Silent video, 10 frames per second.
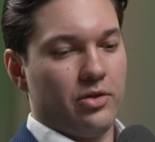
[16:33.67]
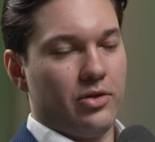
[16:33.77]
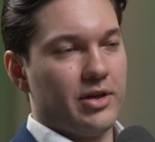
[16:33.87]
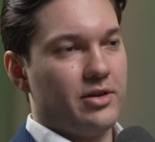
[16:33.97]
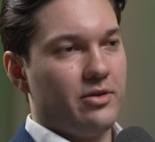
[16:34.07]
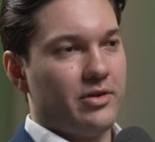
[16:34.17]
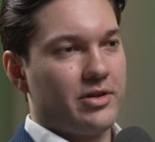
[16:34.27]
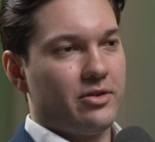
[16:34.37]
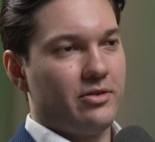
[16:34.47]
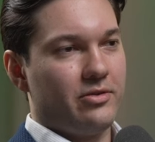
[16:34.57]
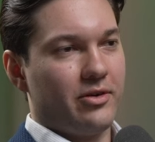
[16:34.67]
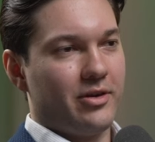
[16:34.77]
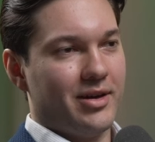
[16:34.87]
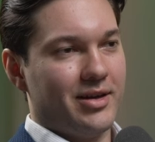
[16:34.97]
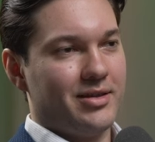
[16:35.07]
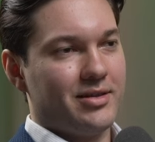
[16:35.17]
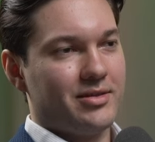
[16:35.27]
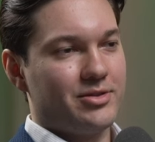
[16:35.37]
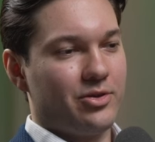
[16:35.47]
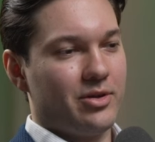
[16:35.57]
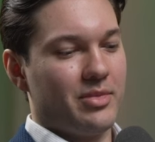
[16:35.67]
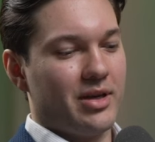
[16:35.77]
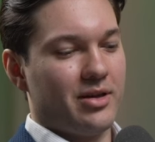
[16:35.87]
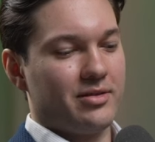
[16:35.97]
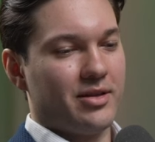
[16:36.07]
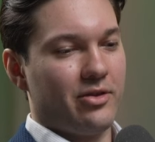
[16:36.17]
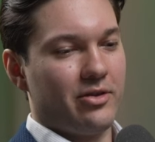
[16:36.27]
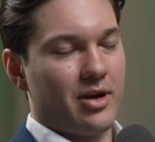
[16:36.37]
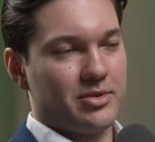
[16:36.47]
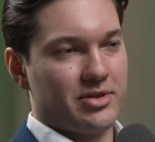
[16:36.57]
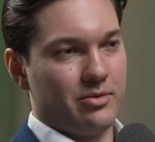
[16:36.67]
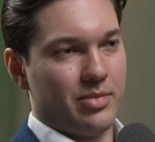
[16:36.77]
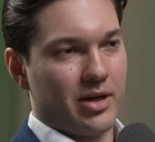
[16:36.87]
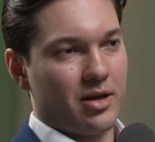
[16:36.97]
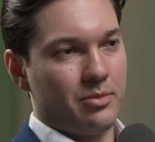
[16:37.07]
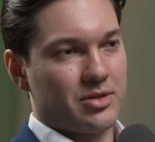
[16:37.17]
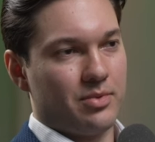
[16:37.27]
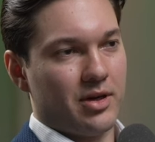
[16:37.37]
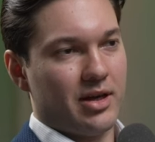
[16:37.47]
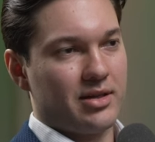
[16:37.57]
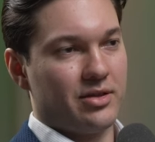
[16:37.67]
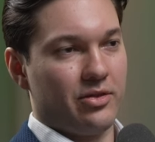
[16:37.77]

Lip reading: thank you, Victor, for joining me on another episode of Economics Podcast.